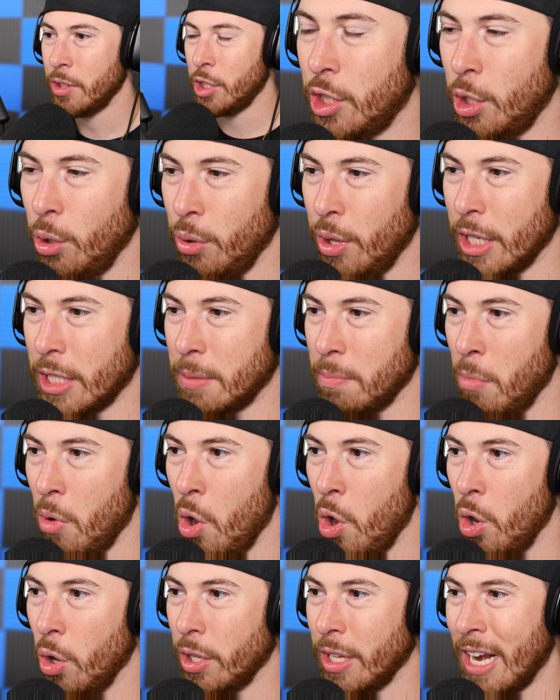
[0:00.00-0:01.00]
to this
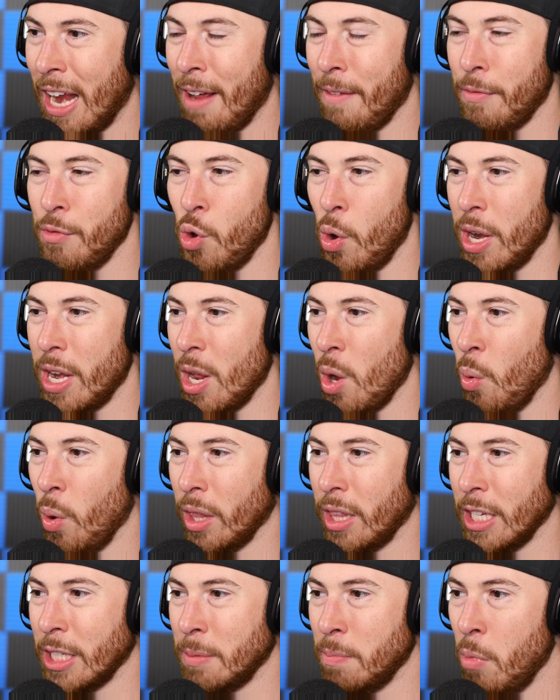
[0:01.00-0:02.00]
mold, and I have no idea
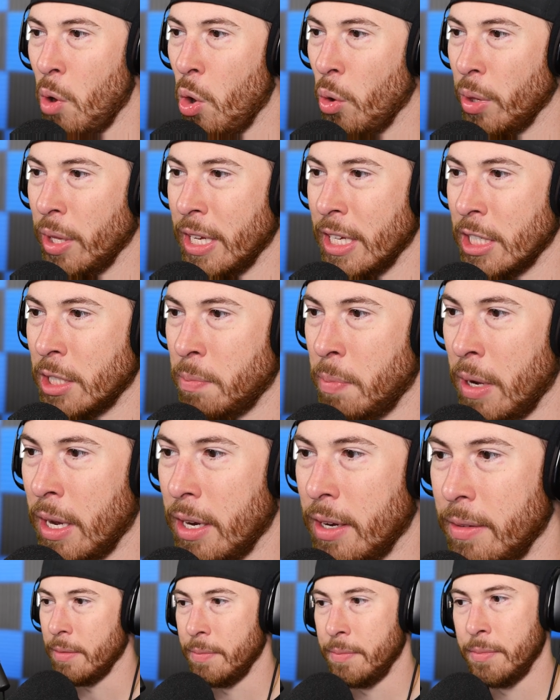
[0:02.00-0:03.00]
what this mold is,
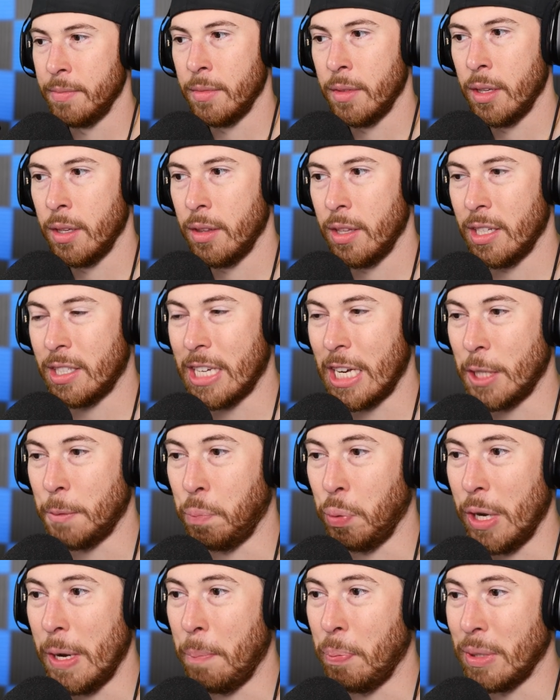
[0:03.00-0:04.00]
but this guy's
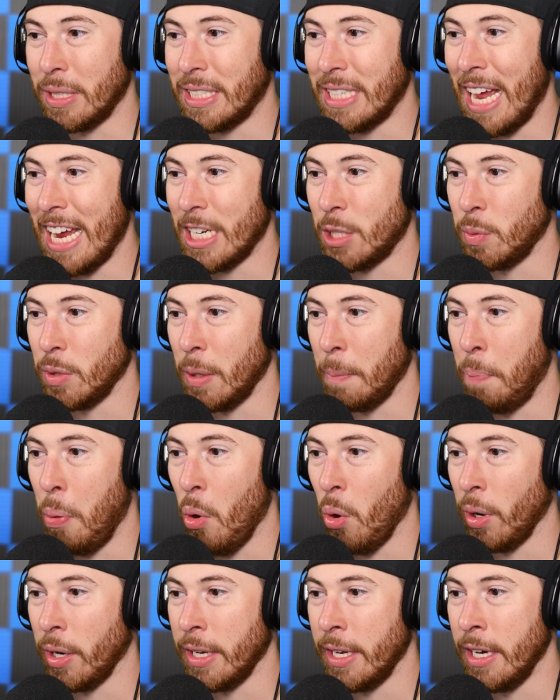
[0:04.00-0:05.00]
pretty precise with the
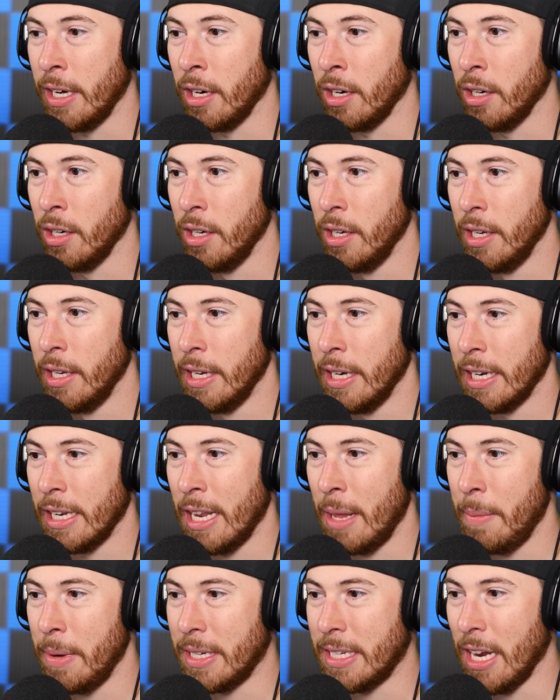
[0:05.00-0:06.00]
pouring here.
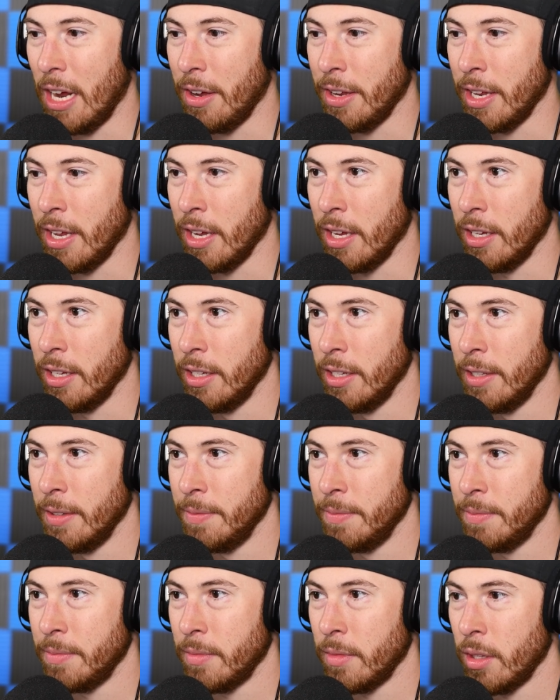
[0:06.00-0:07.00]
Let me tell you.
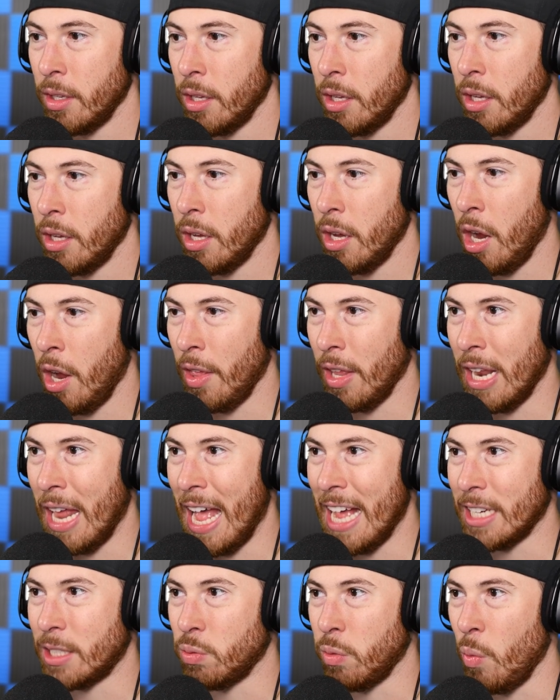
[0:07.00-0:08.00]
The
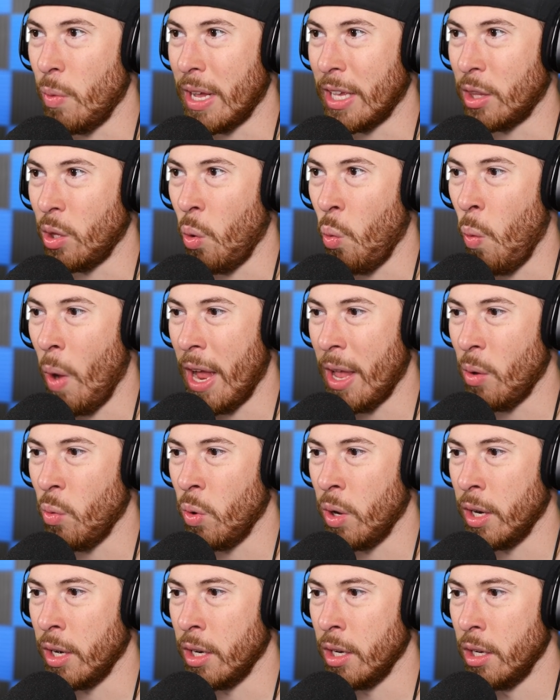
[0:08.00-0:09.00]
last one, we get the white
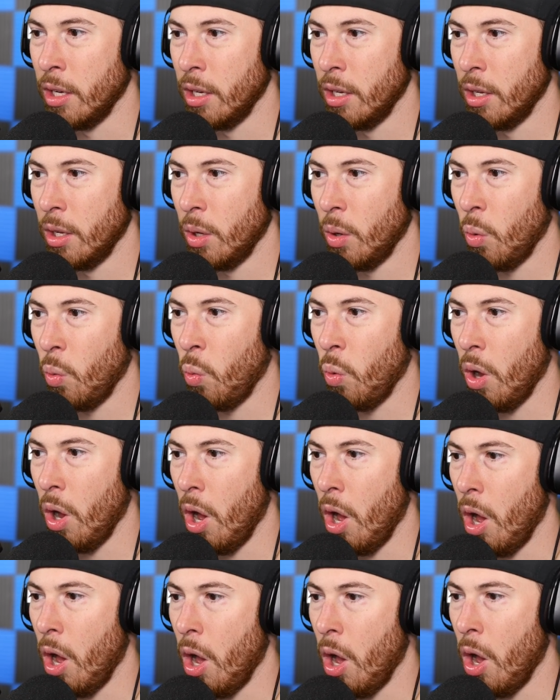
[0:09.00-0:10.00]
one.
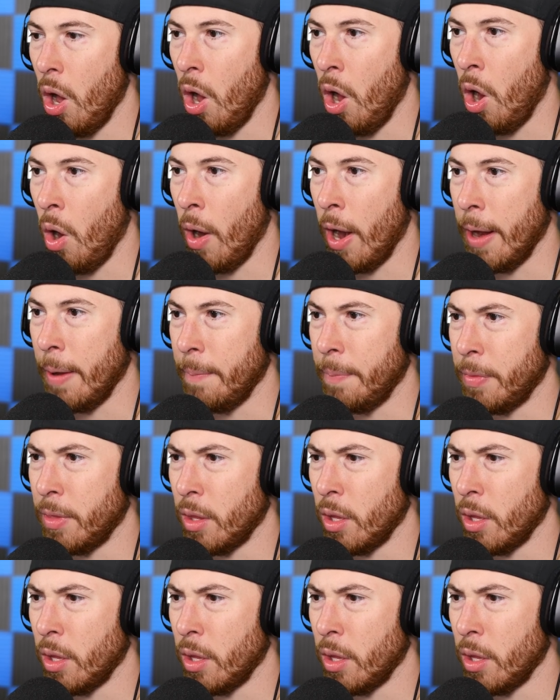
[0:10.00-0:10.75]
All right.